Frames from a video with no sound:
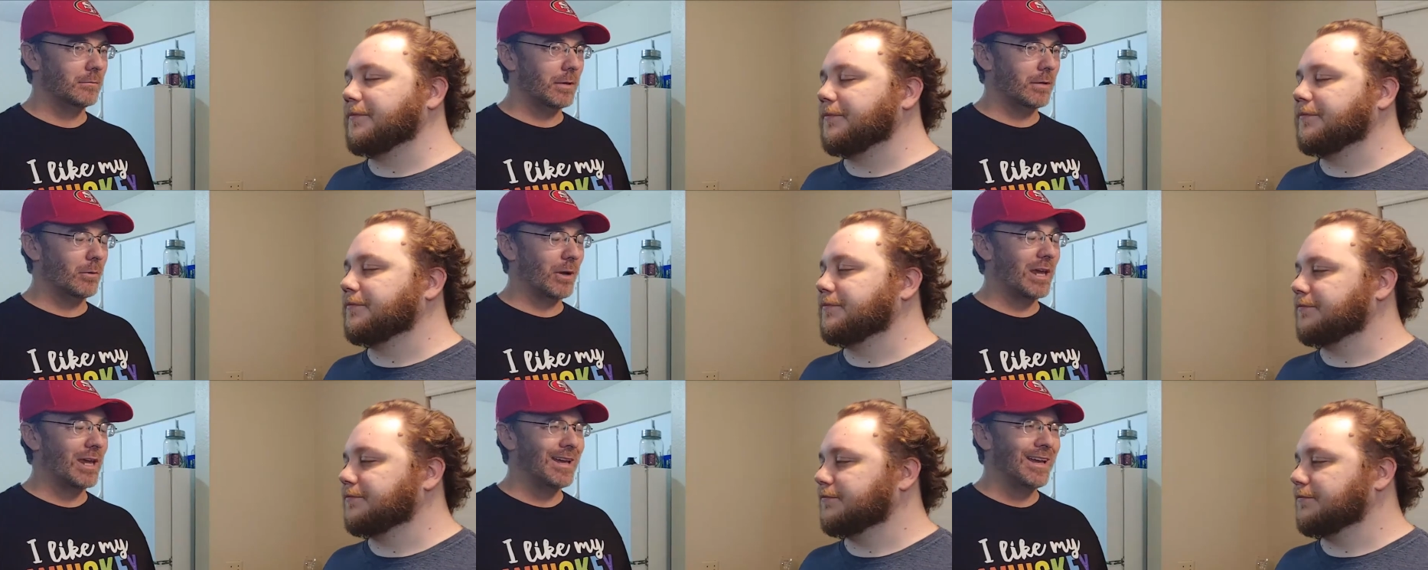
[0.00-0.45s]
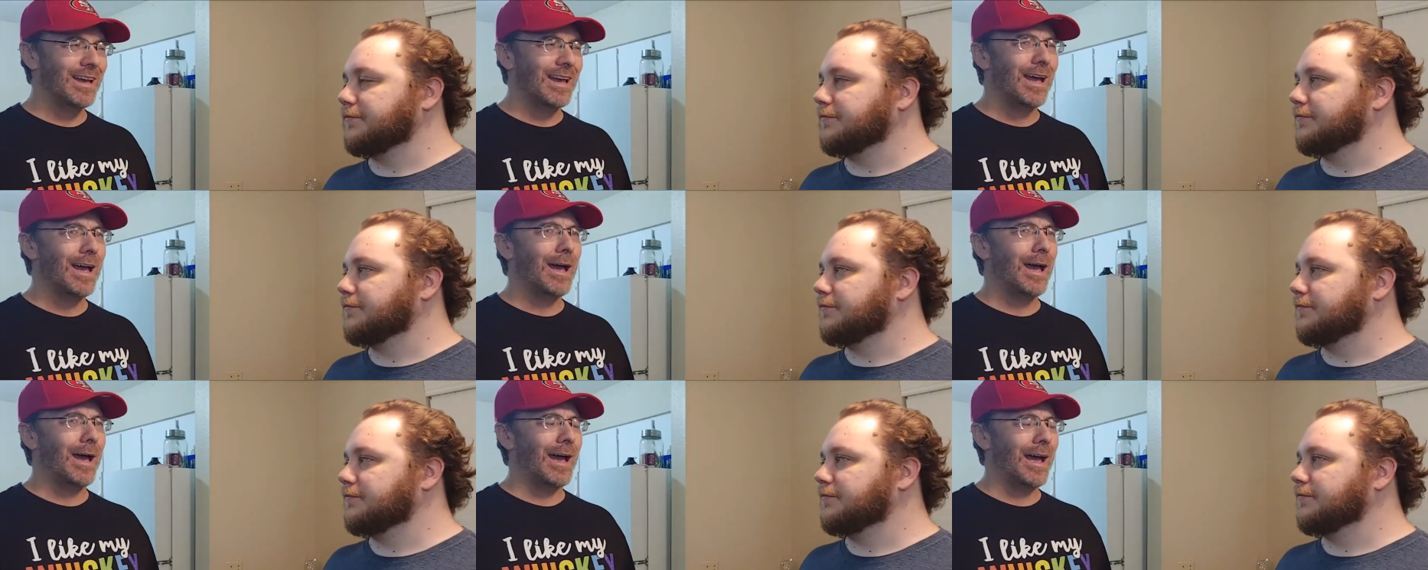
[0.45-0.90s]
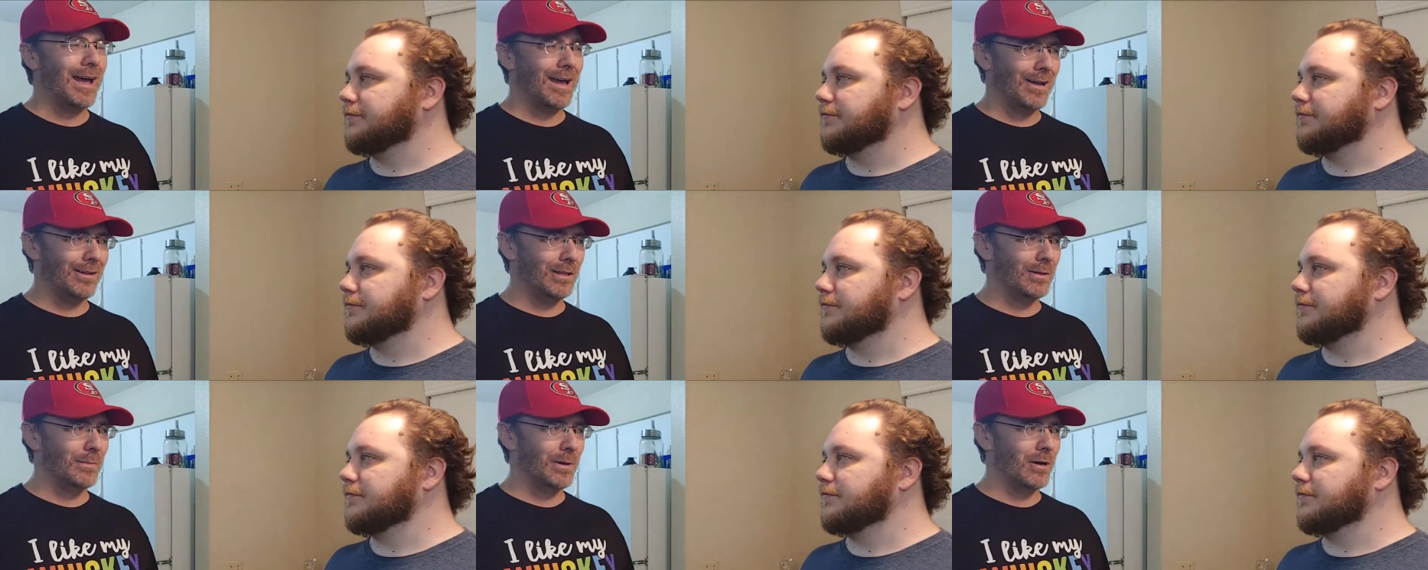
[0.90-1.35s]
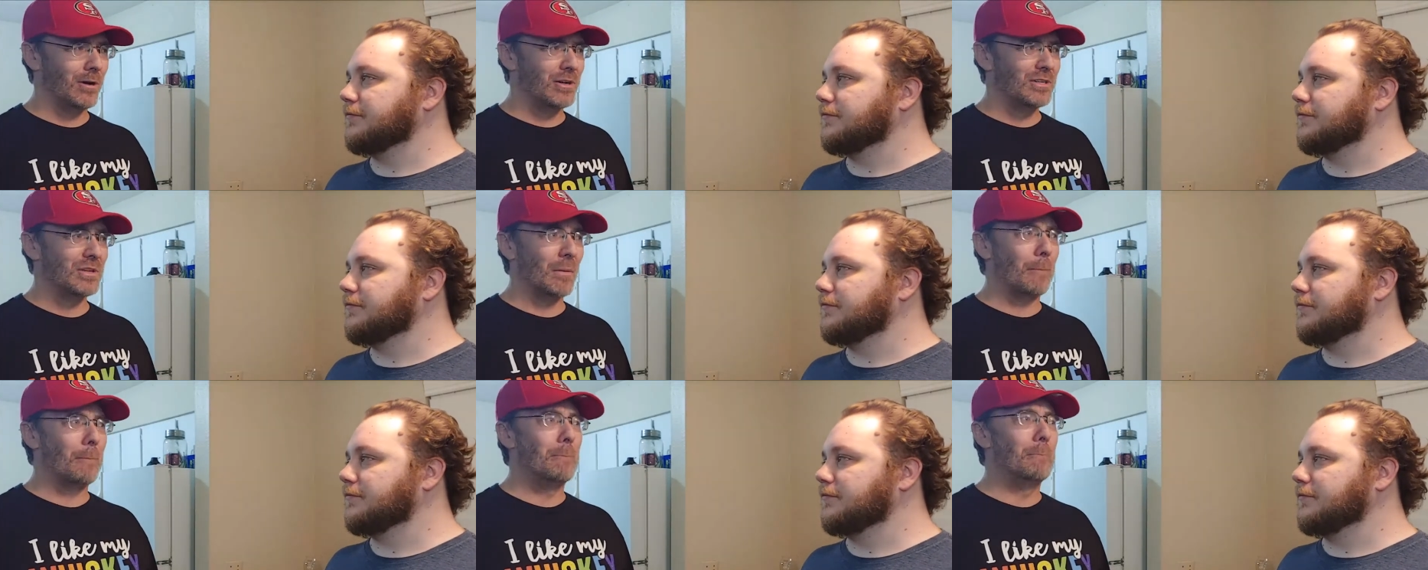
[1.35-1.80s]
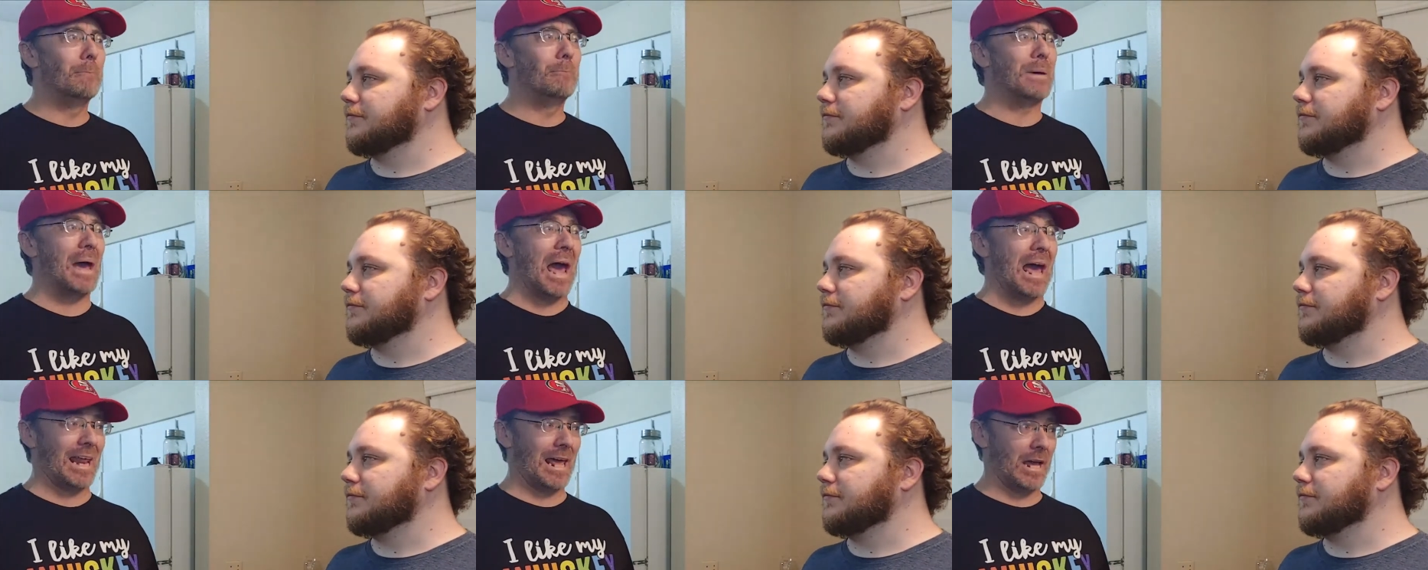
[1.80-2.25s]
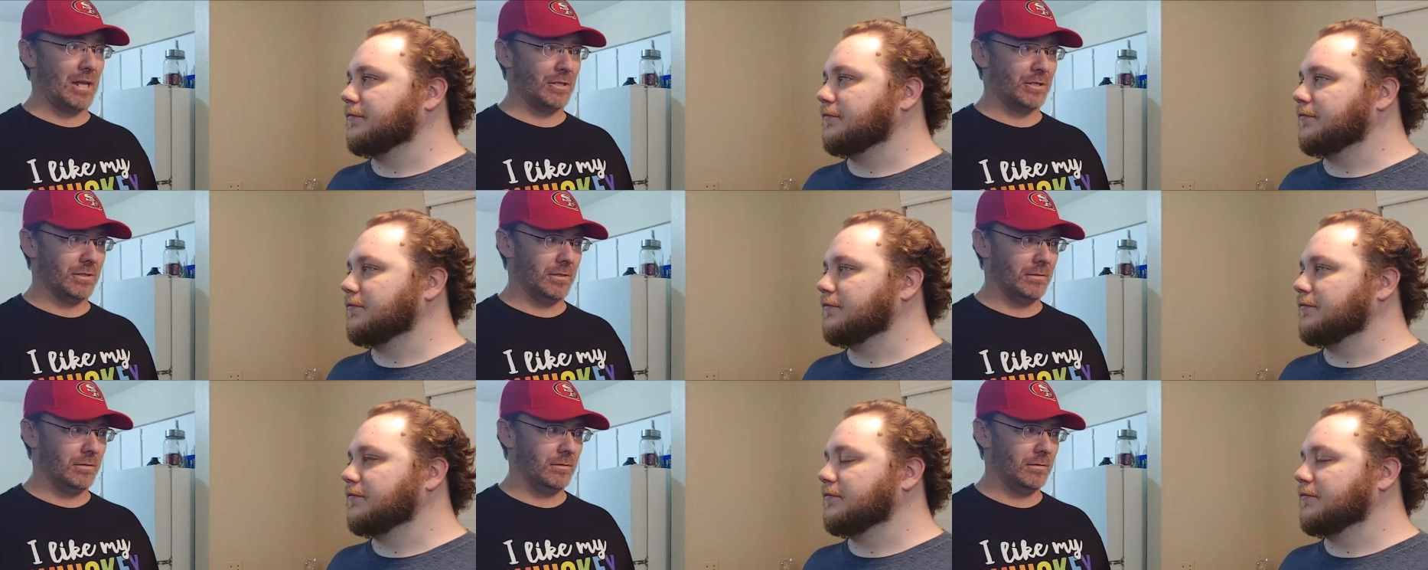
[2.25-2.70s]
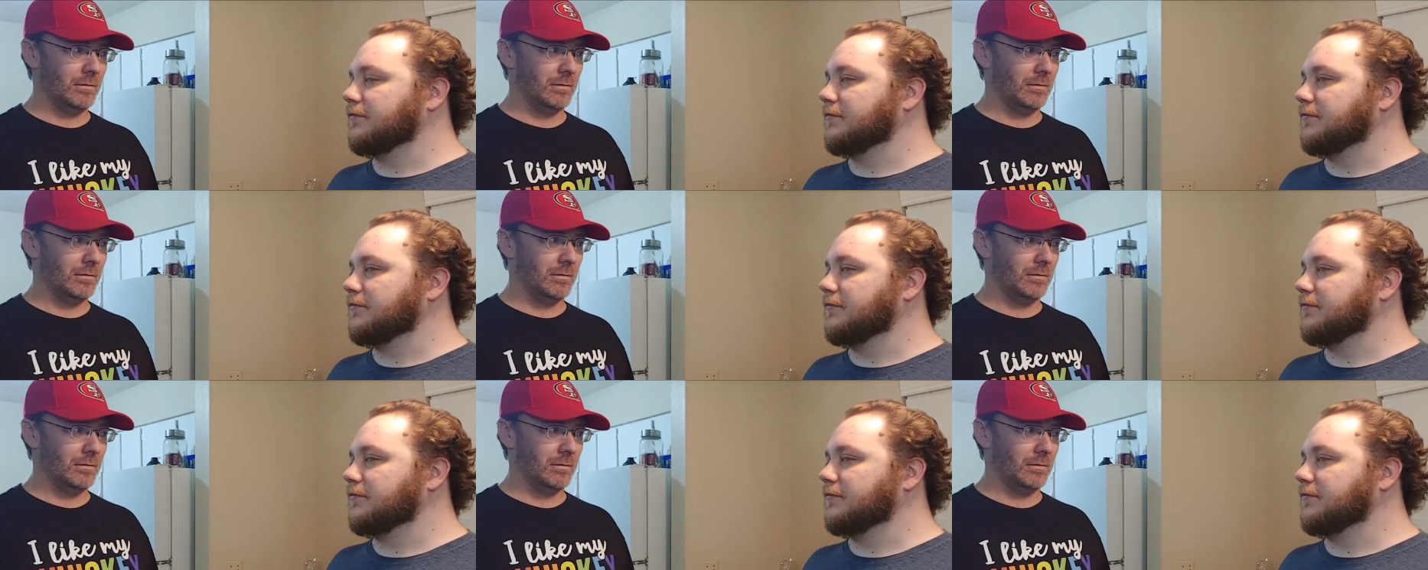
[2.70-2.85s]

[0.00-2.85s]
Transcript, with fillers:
Speaker 1: By the way, Halle Berry's a badass